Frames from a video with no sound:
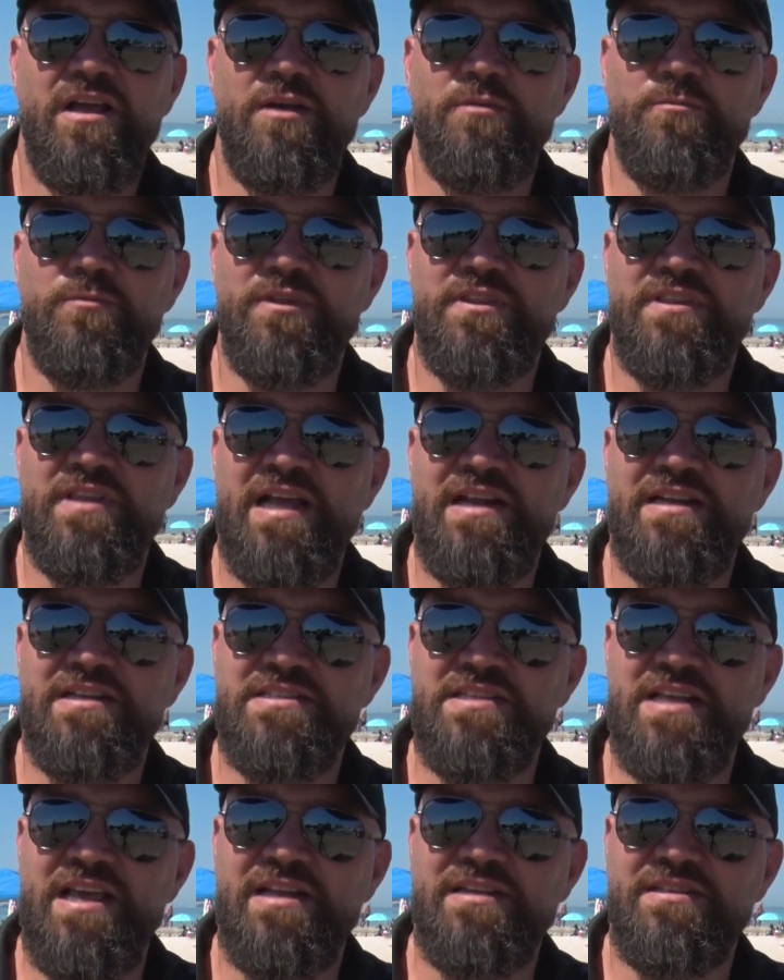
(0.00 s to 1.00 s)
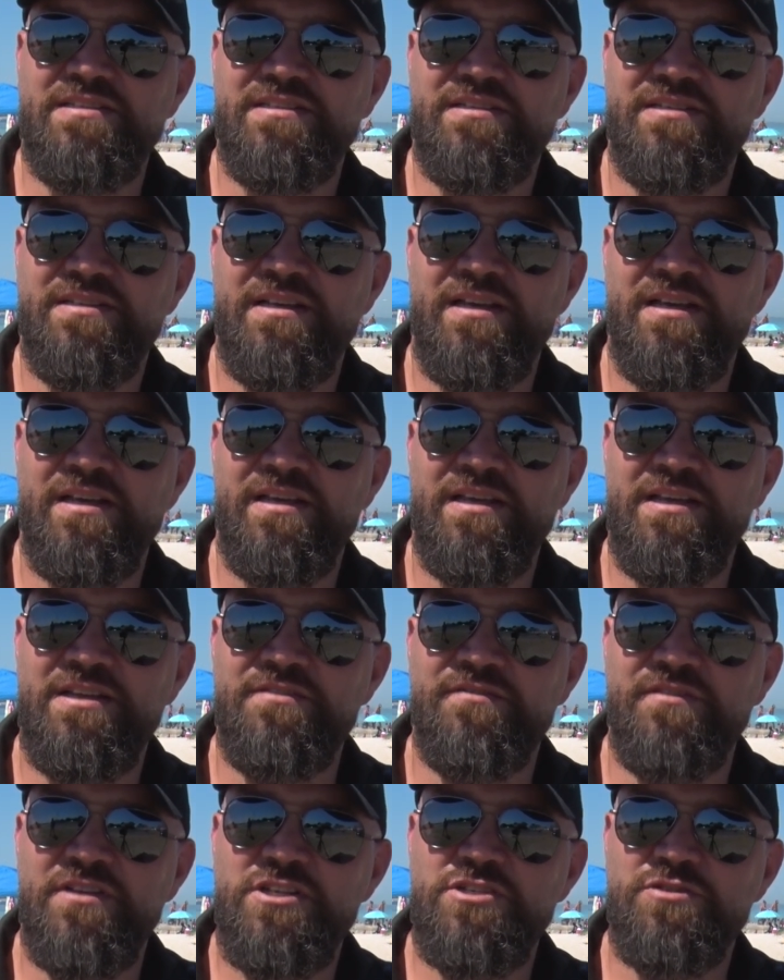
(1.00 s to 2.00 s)
with that exact
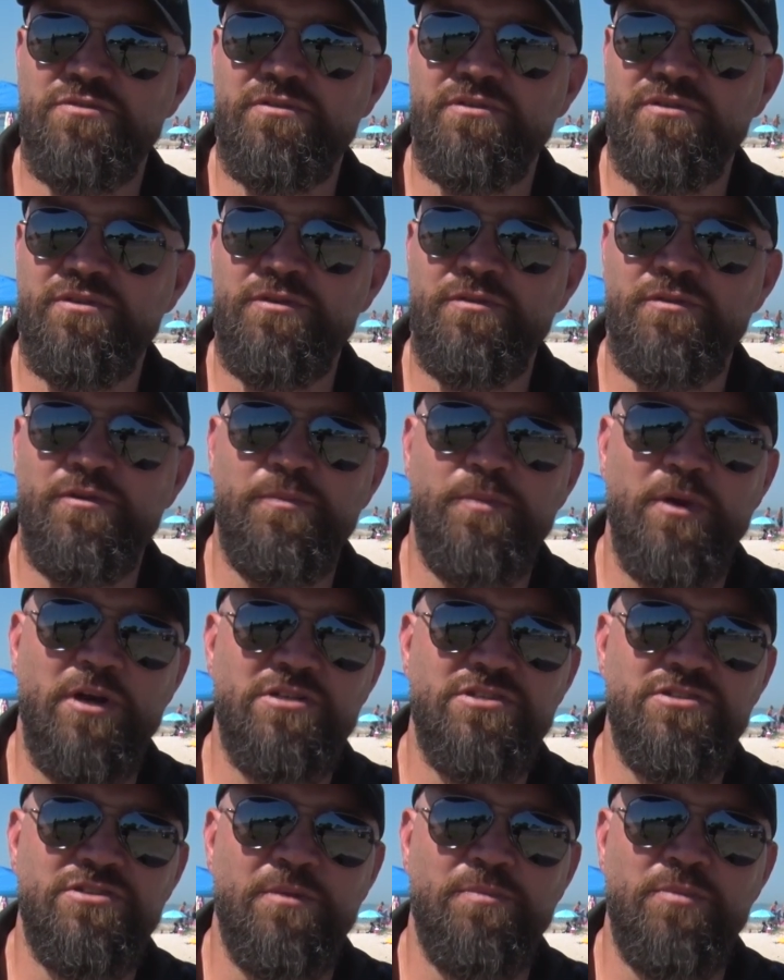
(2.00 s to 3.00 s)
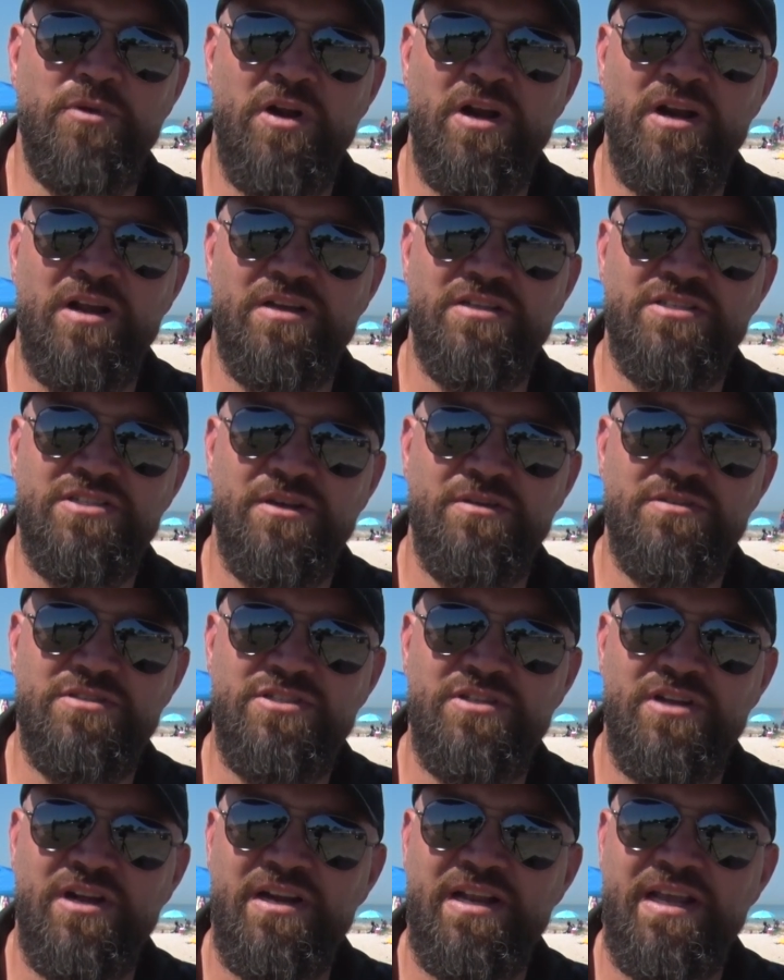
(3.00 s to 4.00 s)
individual who purchased our product. So it's
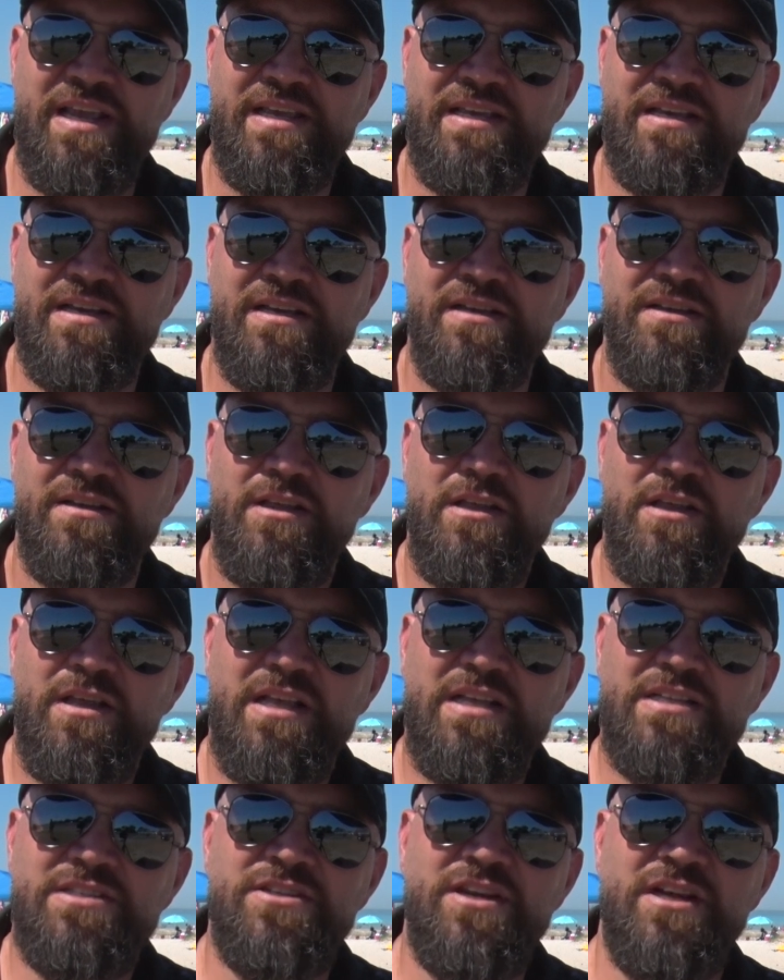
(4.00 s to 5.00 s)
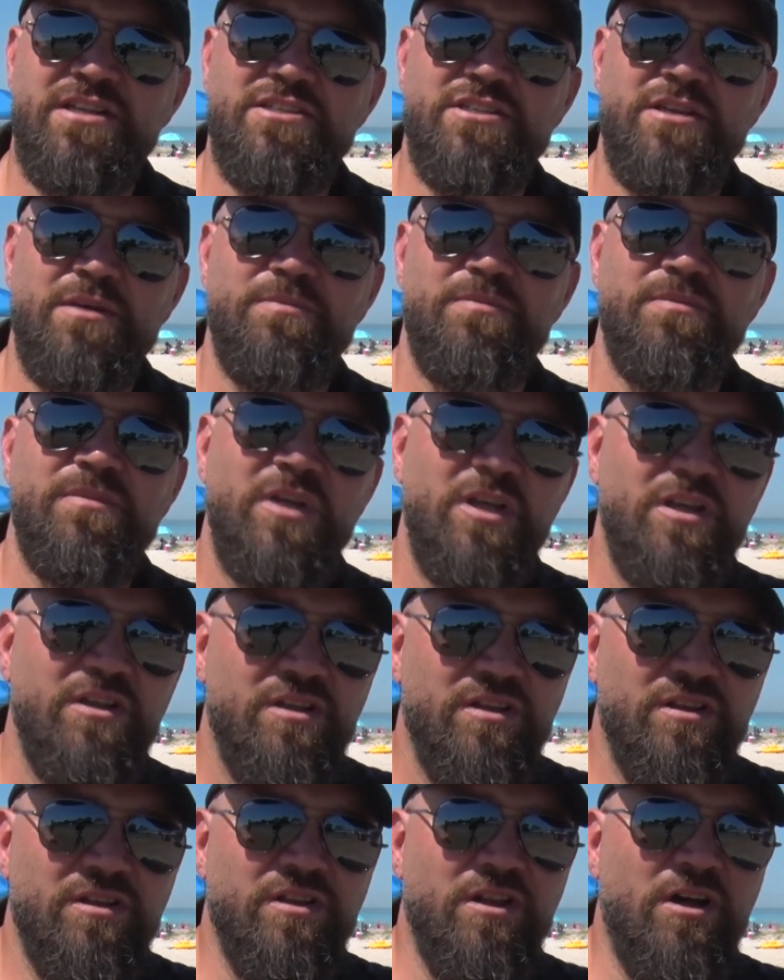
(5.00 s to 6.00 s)
not
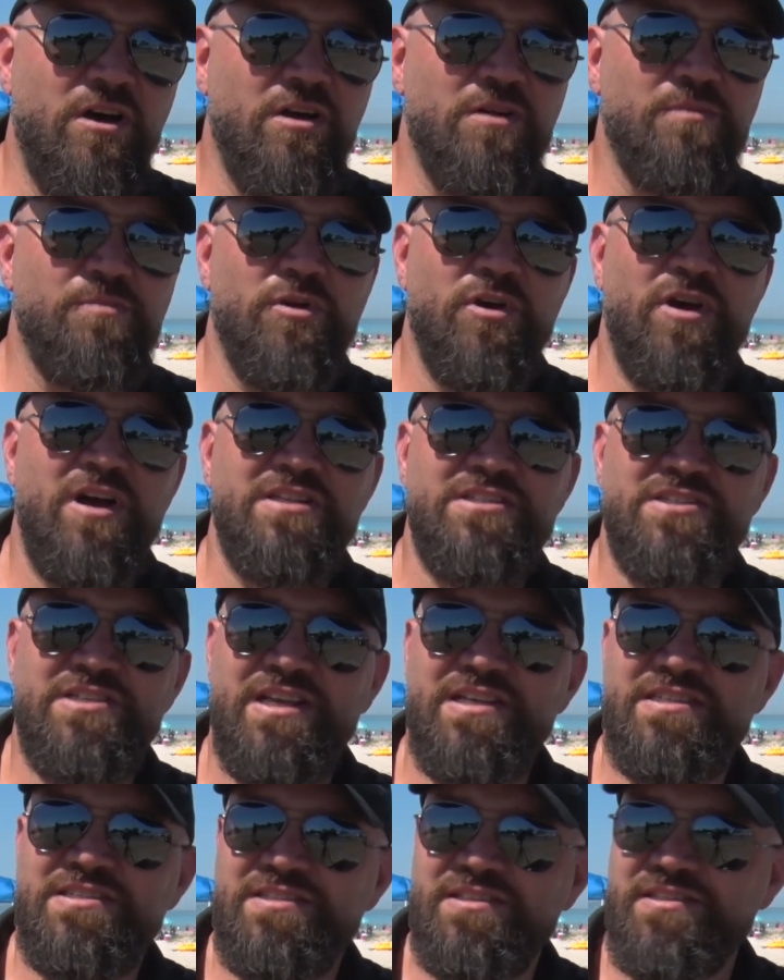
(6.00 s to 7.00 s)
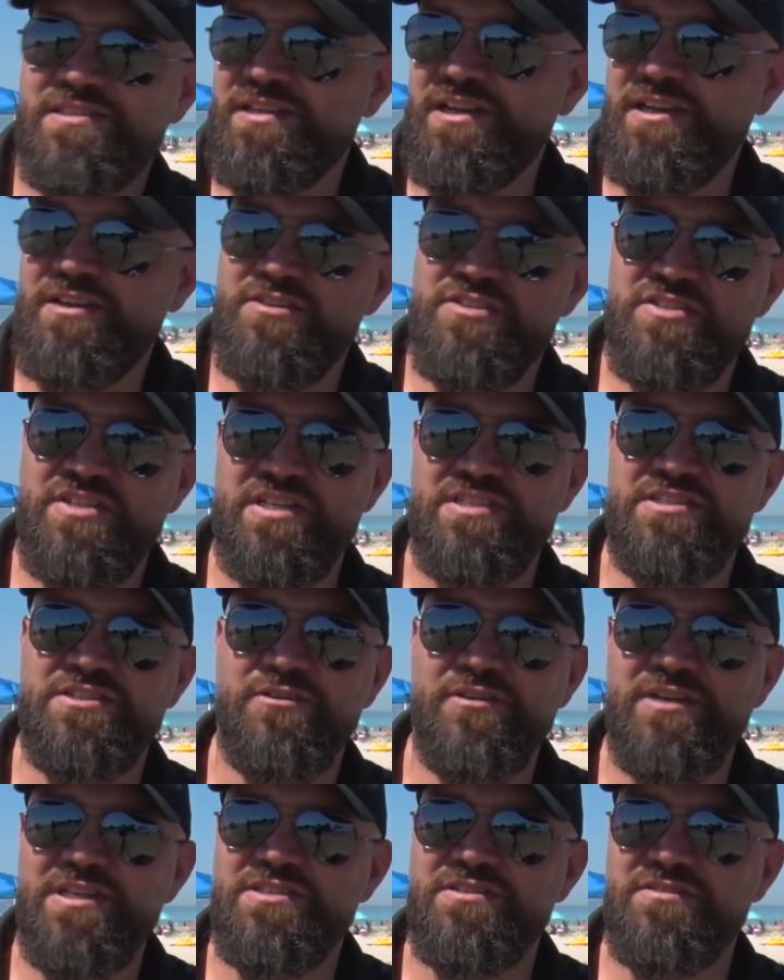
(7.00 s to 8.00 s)
some long process that's got your 6
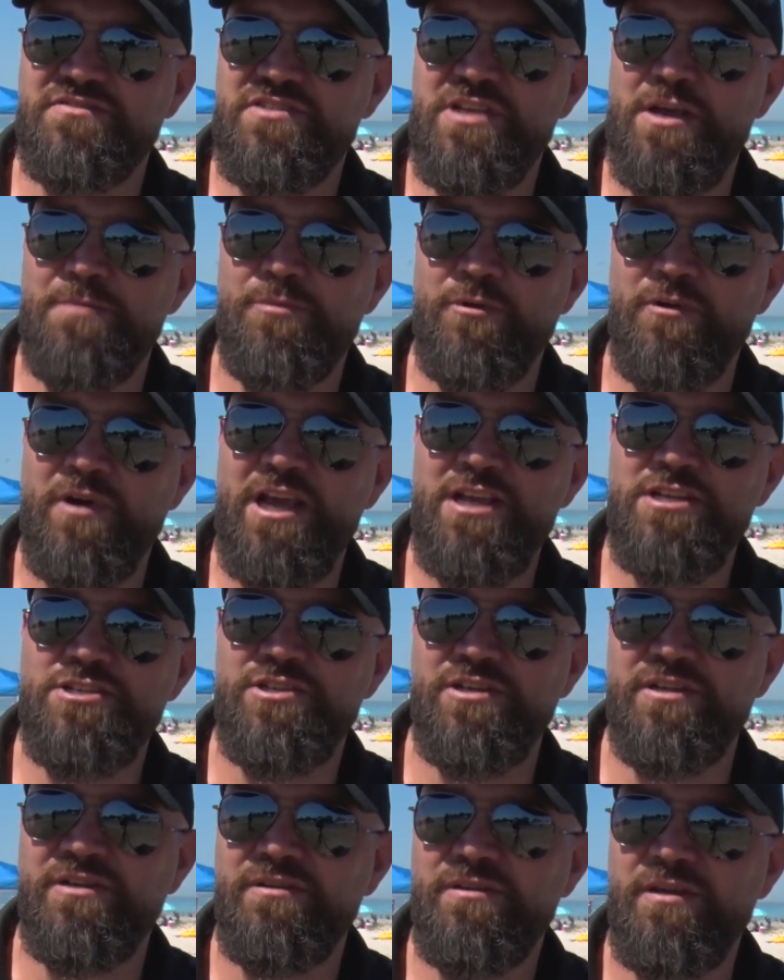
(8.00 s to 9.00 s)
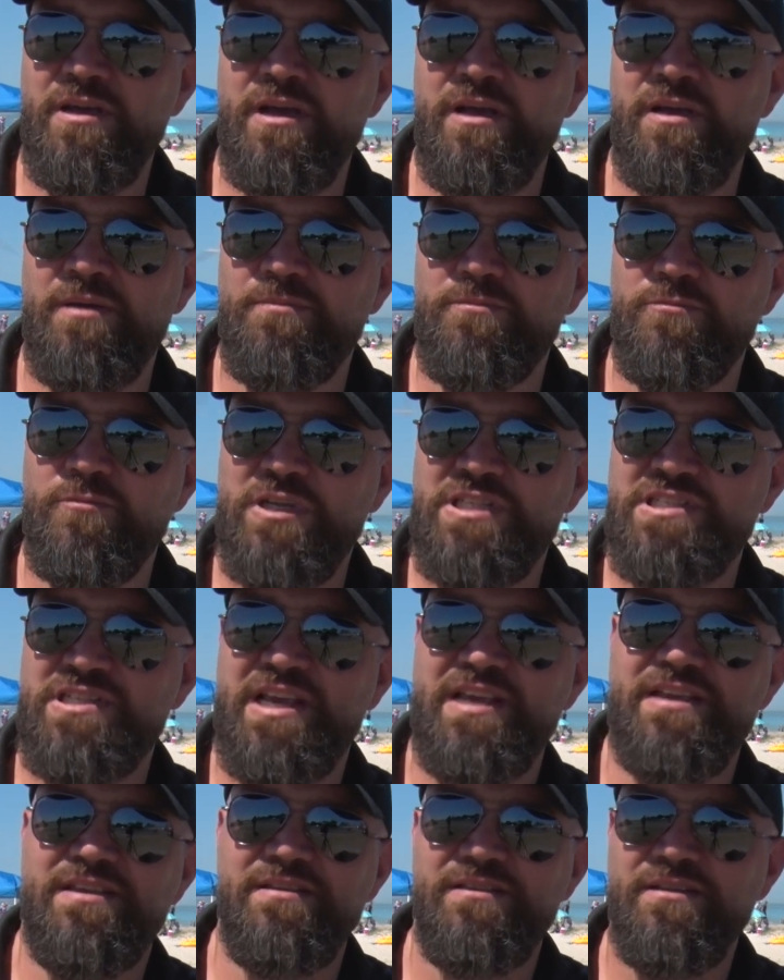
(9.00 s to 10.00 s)
degrees of separation. We
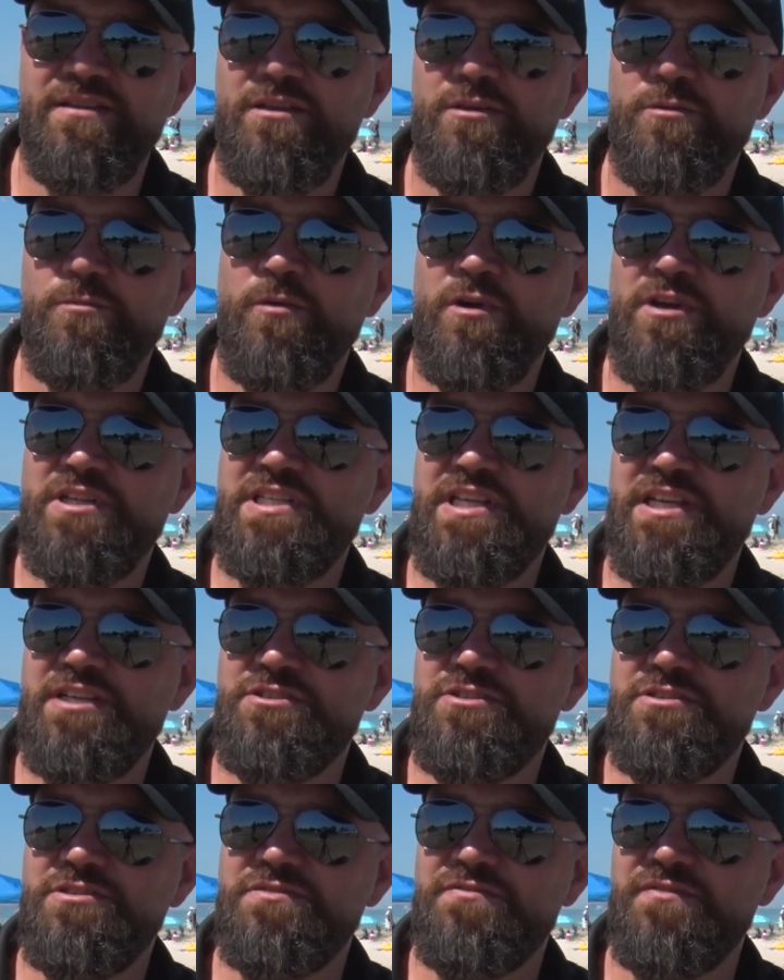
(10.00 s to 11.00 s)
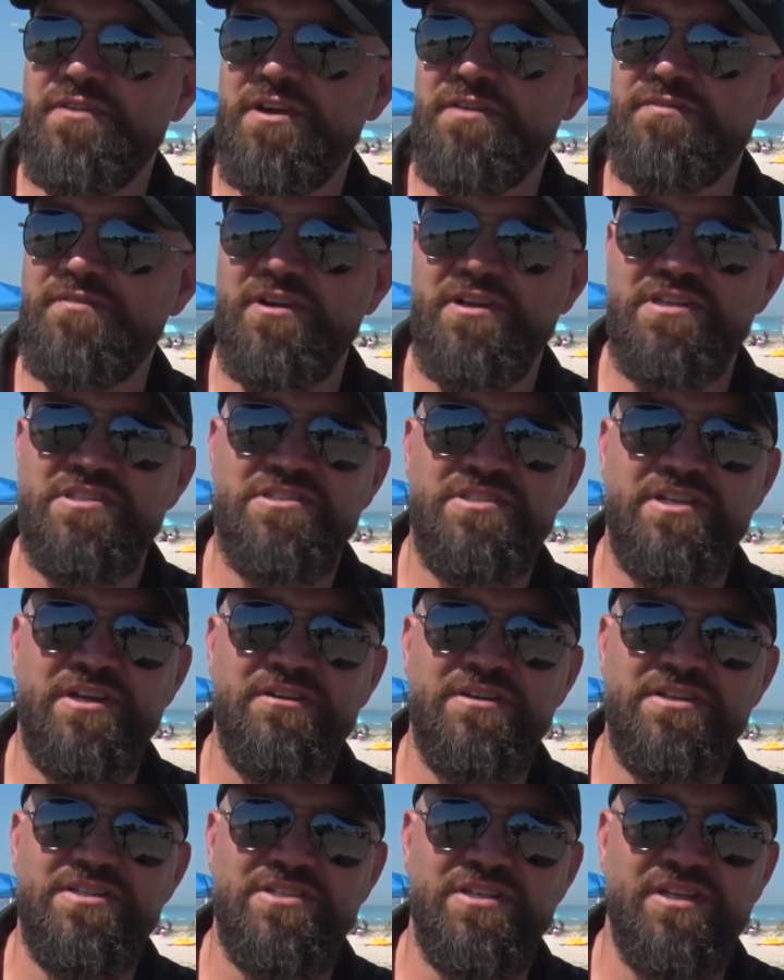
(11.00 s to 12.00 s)
take warranty issues very, very
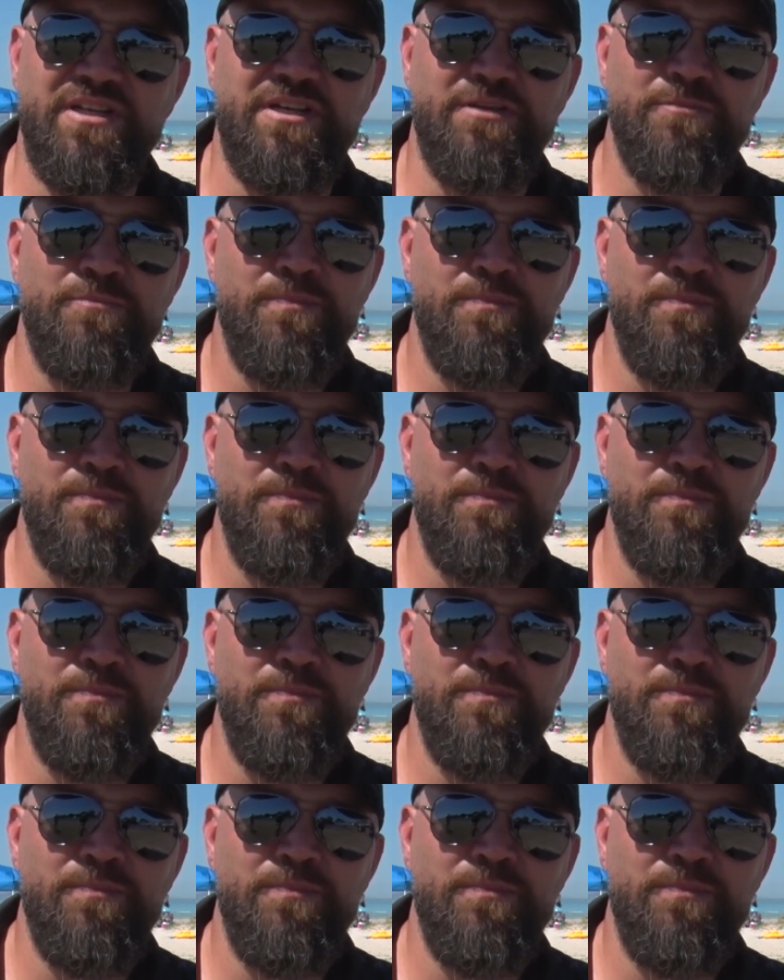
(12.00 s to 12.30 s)
seriously.